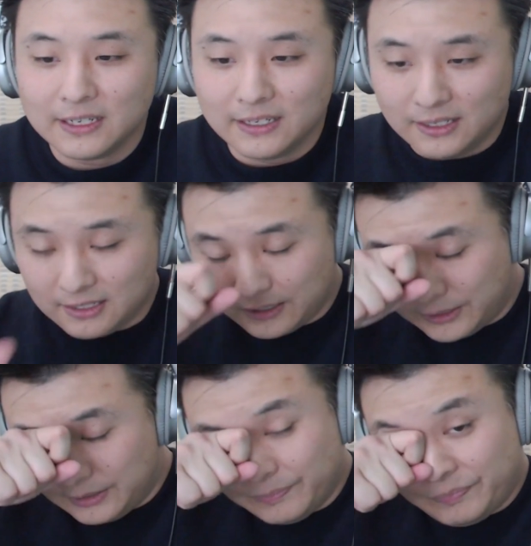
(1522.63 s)

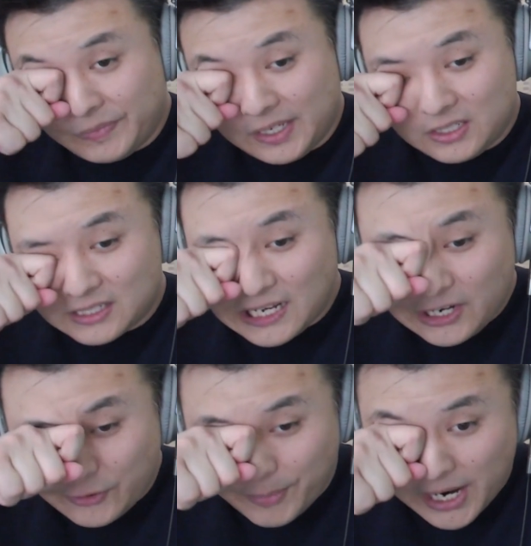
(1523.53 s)
it just kind of
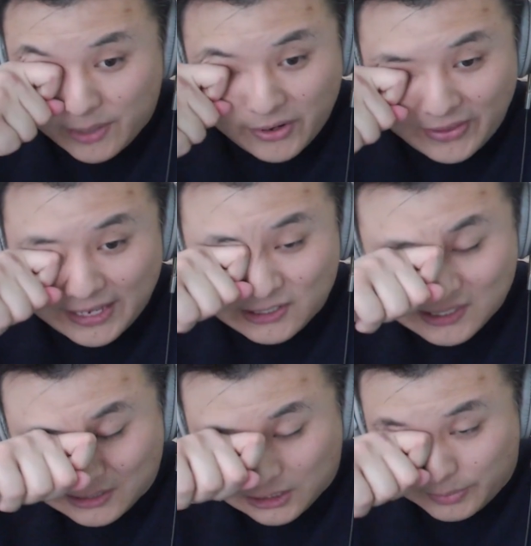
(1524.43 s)
reminded me of that just
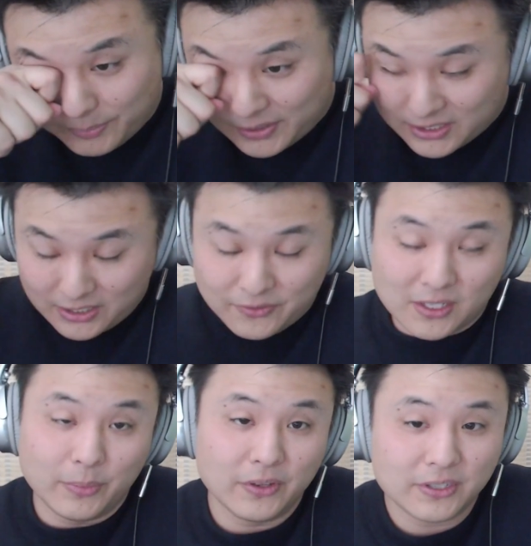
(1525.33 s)
a little bit because of
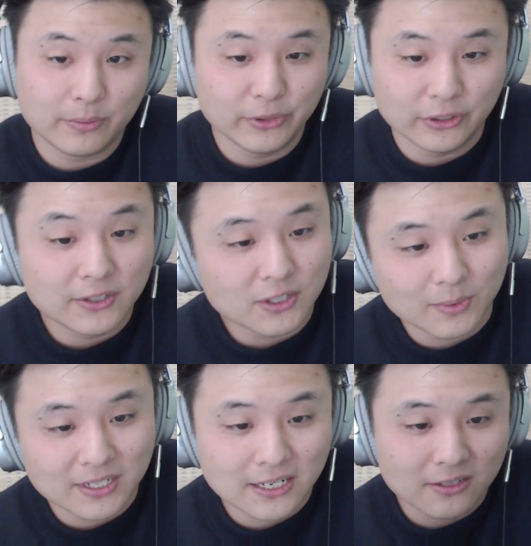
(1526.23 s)
some of the similar
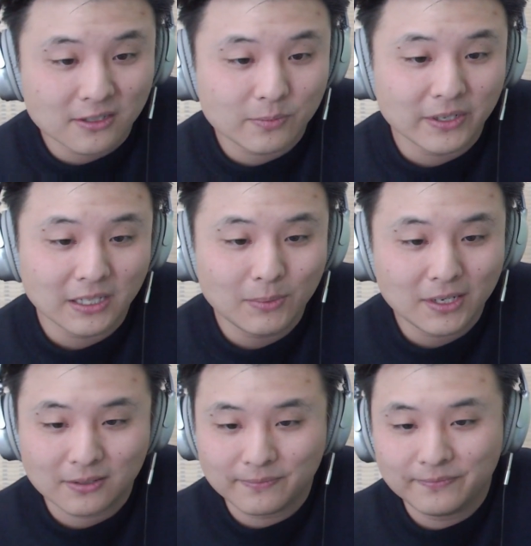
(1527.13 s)
instrumentations. But I
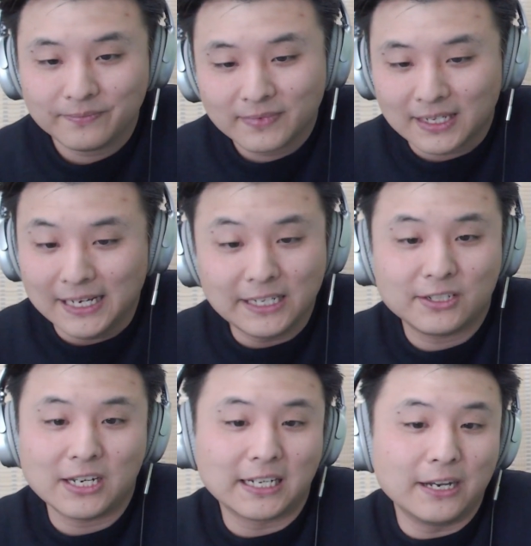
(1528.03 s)
need to
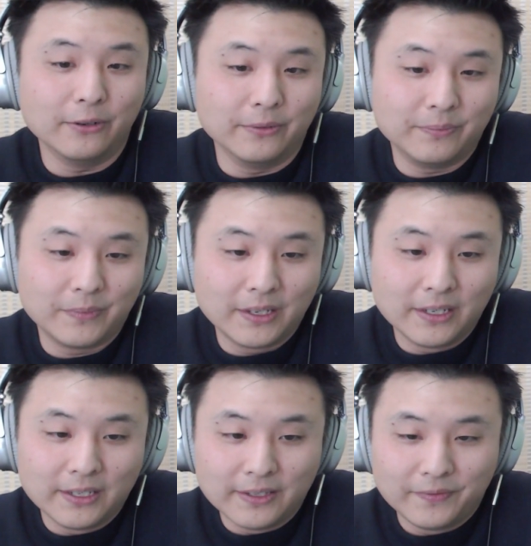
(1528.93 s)
check out
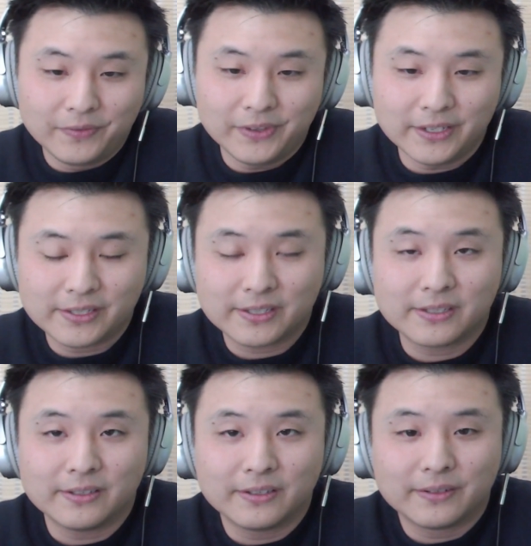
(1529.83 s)
this
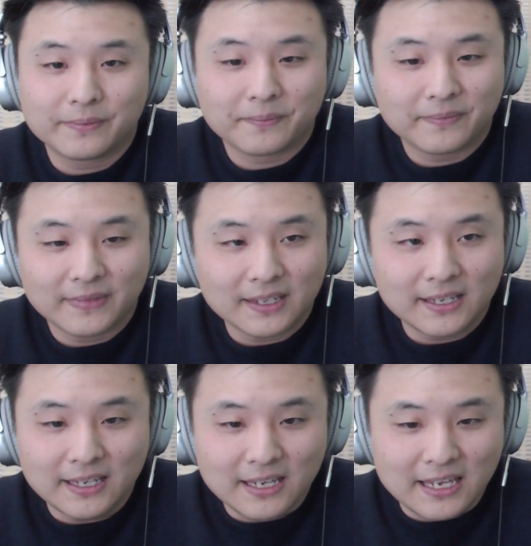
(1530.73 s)

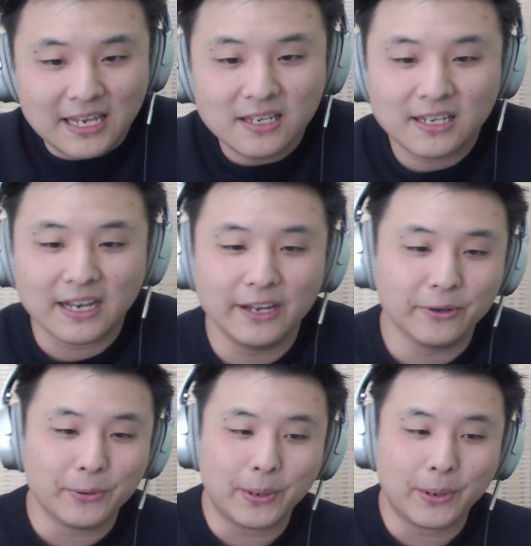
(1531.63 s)
Inkigayo.